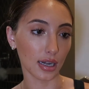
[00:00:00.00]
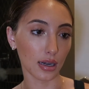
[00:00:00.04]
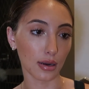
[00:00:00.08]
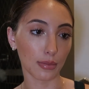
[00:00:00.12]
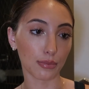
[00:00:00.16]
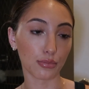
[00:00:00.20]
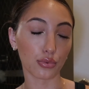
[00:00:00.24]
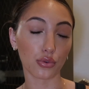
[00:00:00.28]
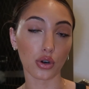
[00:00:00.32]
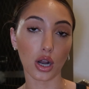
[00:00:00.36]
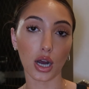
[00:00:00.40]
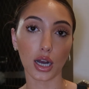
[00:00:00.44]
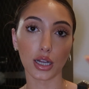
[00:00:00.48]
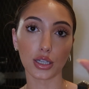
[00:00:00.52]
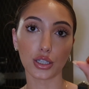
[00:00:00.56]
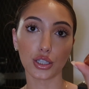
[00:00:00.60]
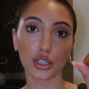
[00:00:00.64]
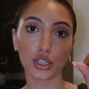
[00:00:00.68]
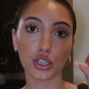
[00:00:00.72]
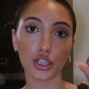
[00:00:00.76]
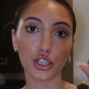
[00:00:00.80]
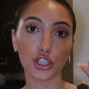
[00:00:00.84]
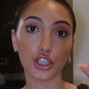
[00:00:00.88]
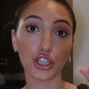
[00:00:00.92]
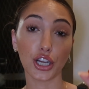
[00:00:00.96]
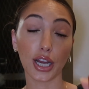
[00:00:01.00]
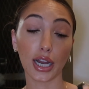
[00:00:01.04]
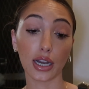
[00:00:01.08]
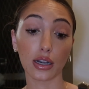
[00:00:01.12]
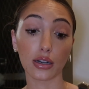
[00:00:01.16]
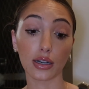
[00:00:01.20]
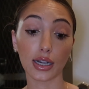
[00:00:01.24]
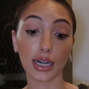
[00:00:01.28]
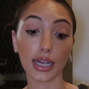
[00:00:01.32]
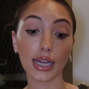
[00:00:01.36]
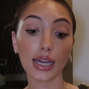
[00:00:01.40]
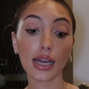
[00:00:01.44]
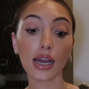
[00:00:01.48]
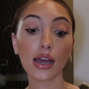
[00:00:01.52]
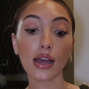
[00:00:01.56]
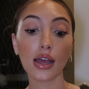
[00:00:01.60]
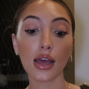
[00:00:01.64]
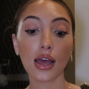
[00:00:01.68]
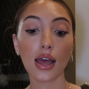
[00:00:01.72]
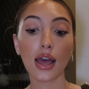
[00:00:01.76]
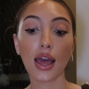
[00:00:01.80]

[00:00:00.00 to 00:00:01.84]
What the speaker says: in Bronzed Cherry.